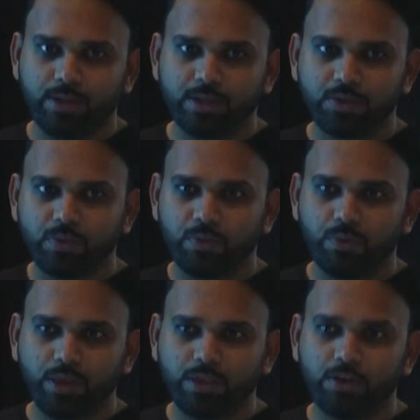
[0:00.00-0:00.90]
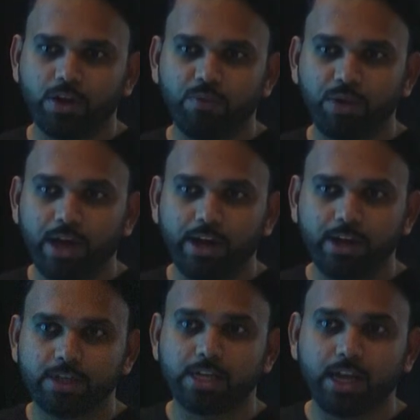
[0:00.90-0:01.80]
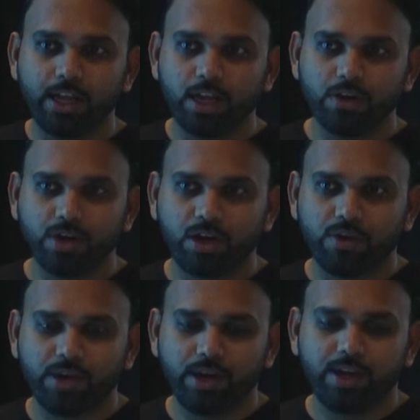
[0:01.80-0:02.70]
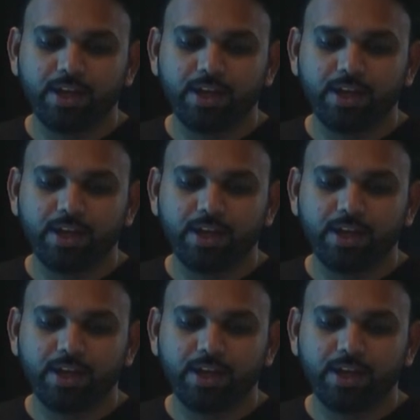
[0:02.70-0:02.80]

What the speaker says: There's a Ethereum validator signing key recovery.